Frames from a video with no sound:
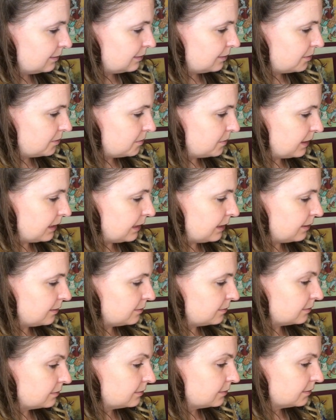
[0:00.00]
Oh wow,
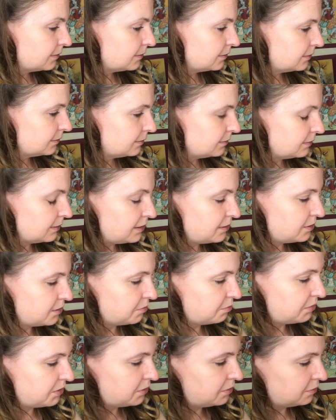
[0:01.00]
these are
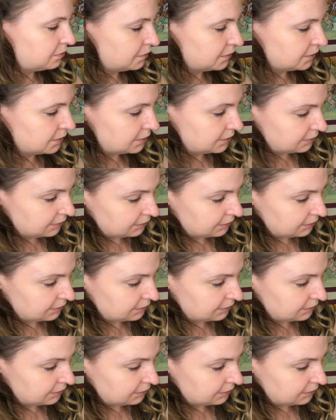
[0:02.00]
beautiful.